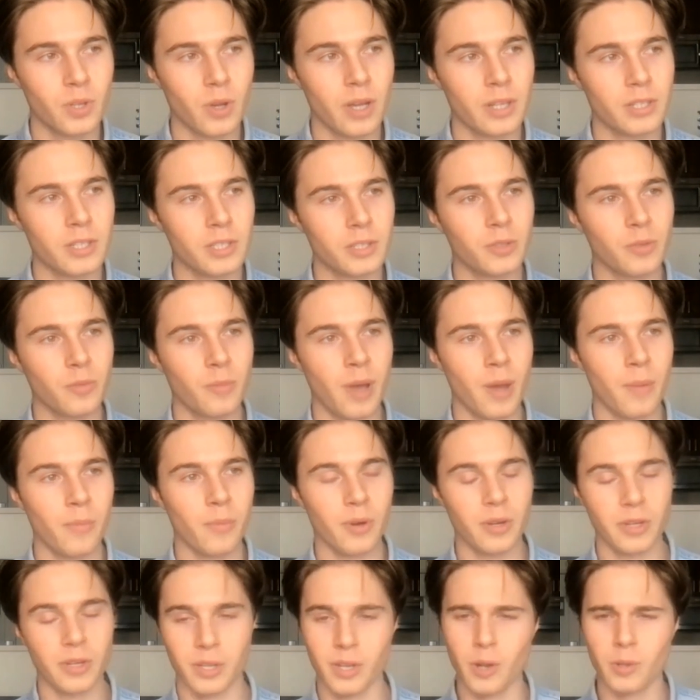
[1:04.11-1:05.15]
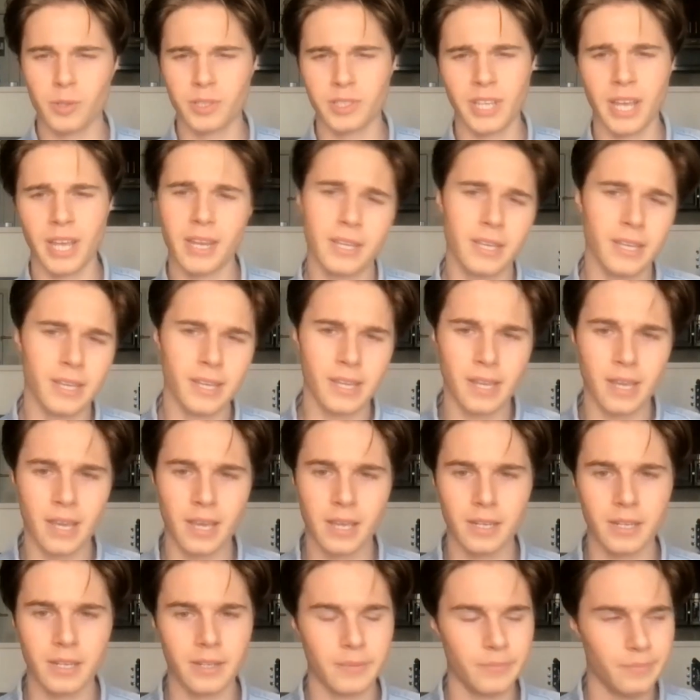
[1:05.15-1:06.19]
I just remember, sending it
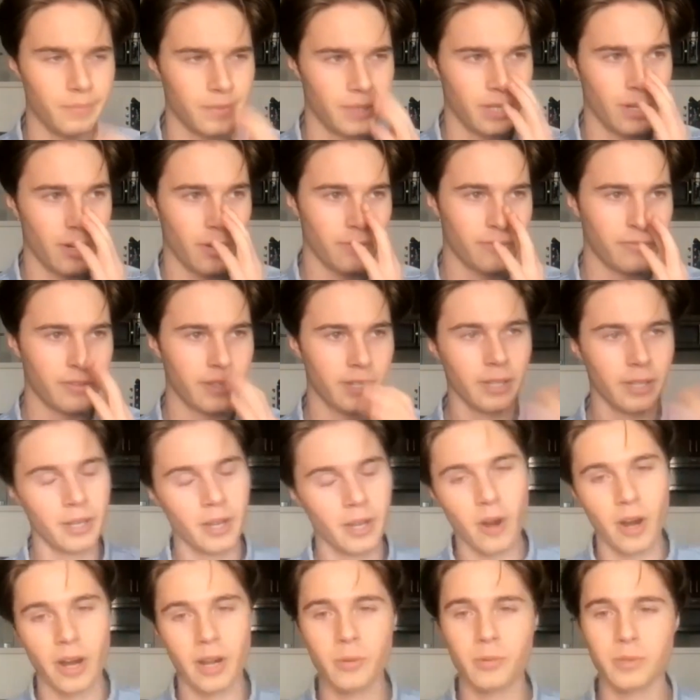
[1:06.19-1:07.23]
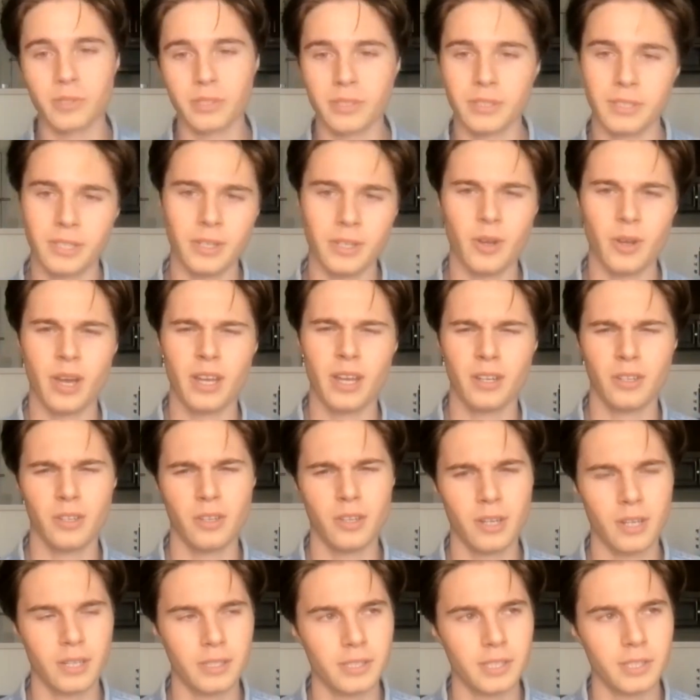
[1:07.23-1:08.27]
in and, feeling, all right, it was, I had a
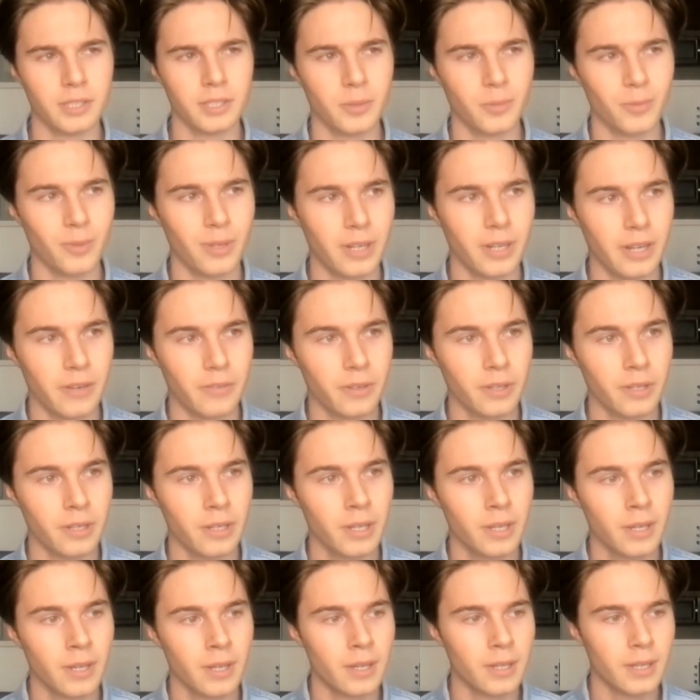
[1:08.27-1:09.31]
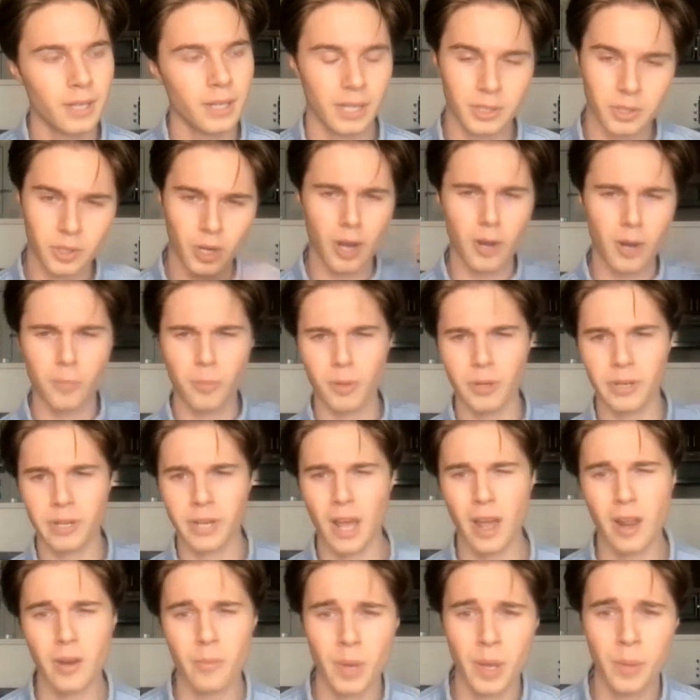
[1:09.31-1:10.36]
good audition, whatever. I tried to put it
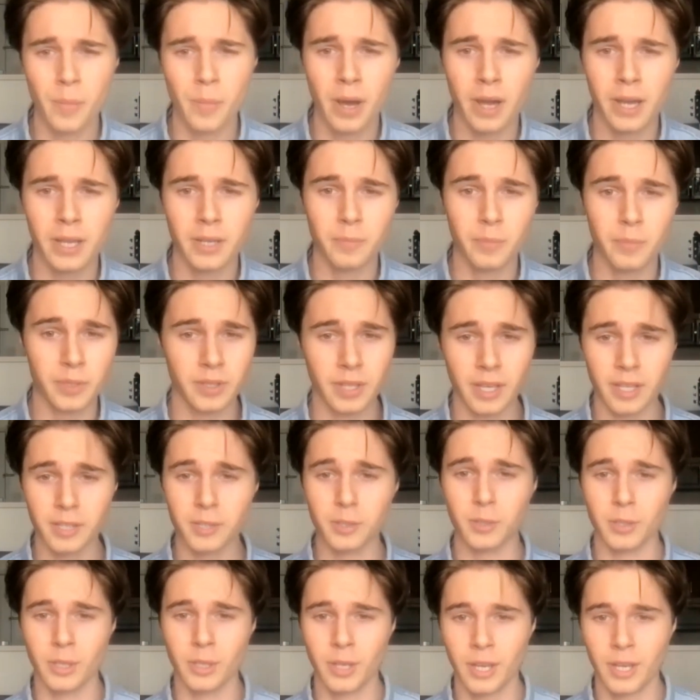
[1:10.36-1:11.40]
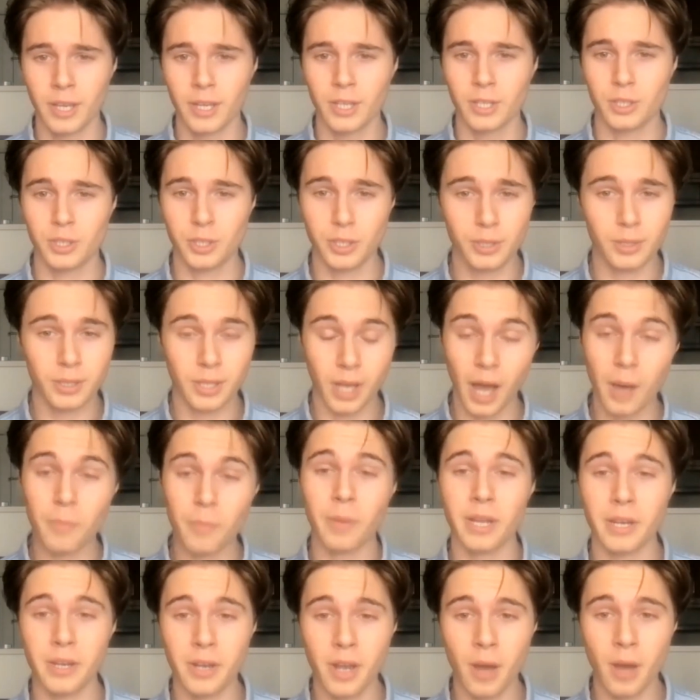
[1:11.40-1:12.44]
out of my mind. But then she got
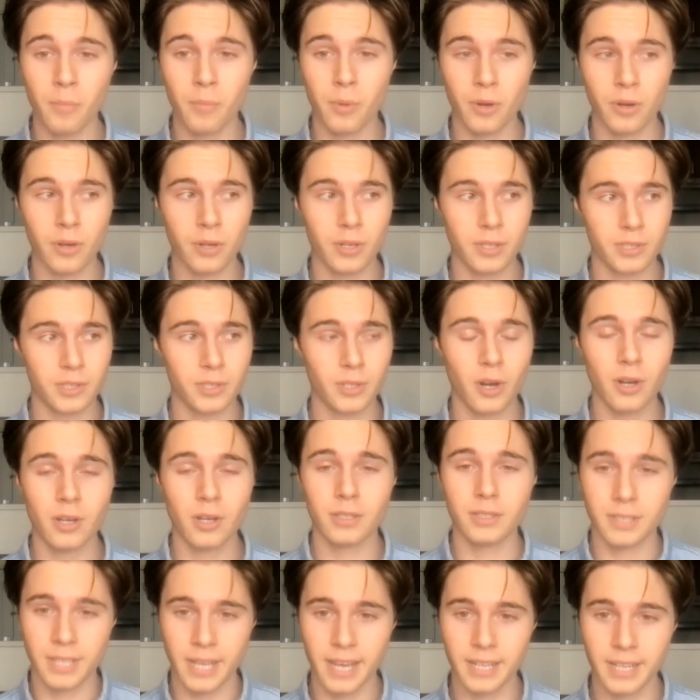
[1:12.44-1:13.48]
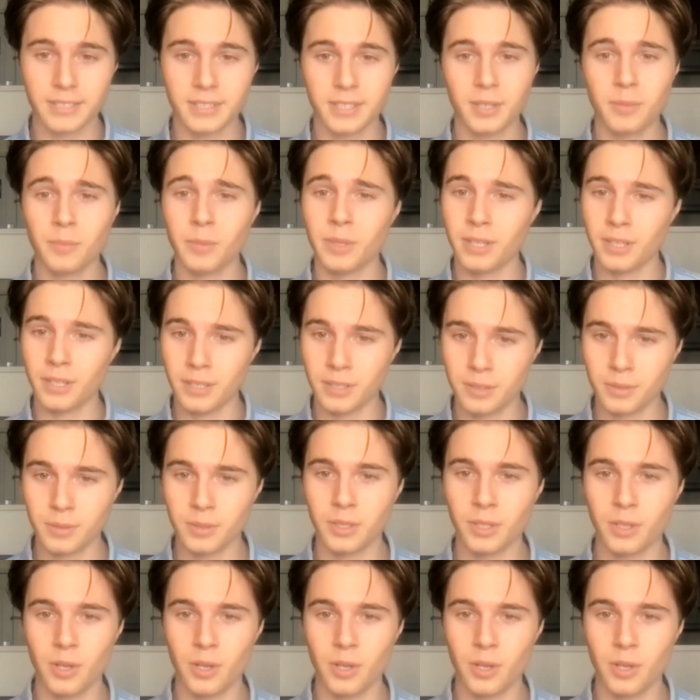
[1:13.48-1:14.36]
my number and started texting me and,